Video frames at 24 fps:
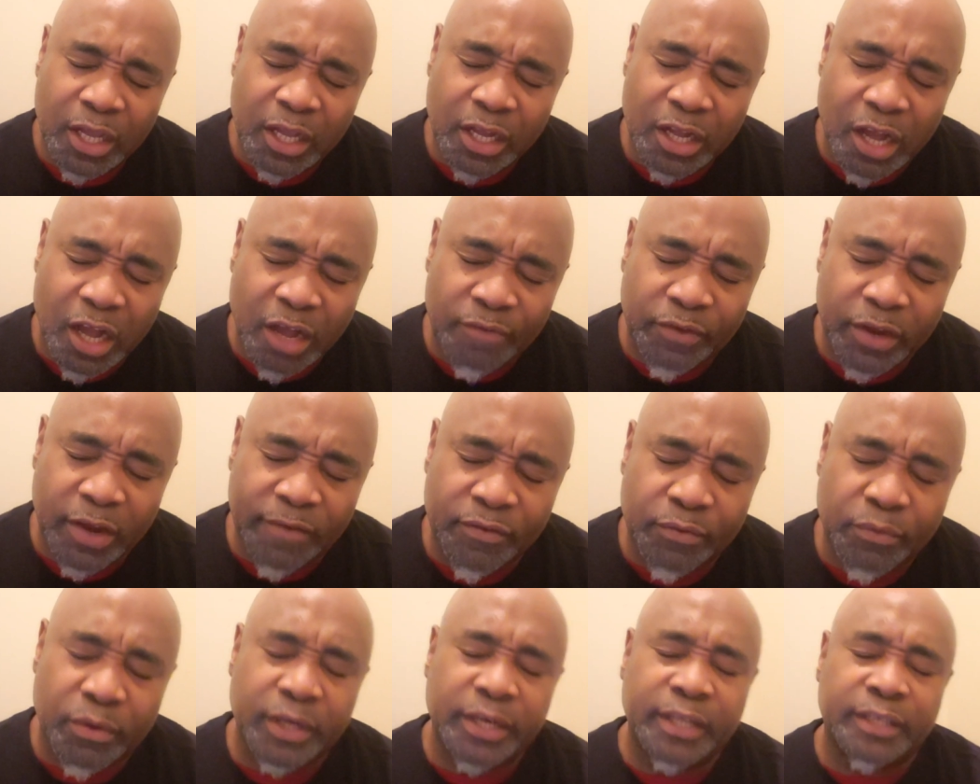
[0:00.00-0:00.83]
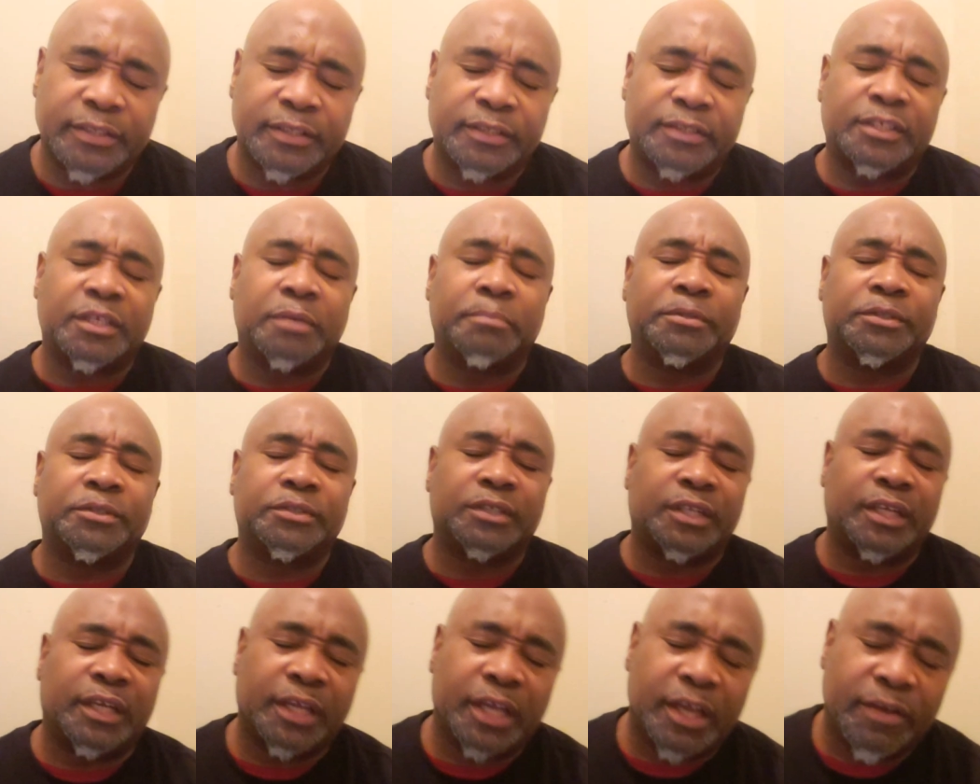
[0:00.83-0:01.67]
God, for everyone that's assembles
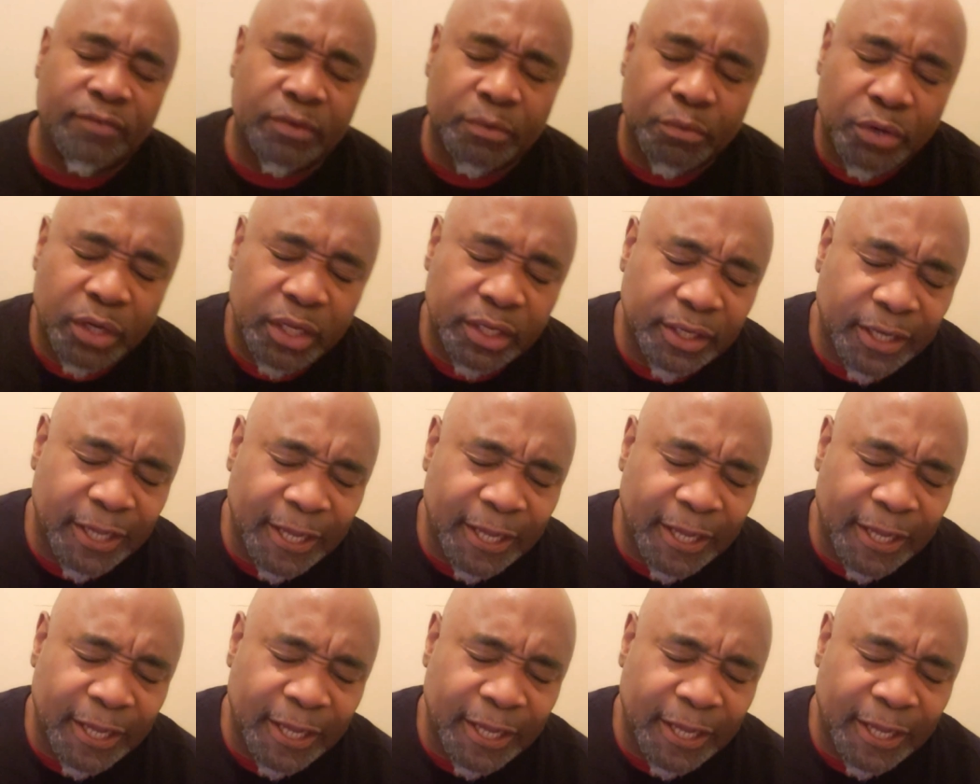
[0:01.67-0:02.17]
today, everyone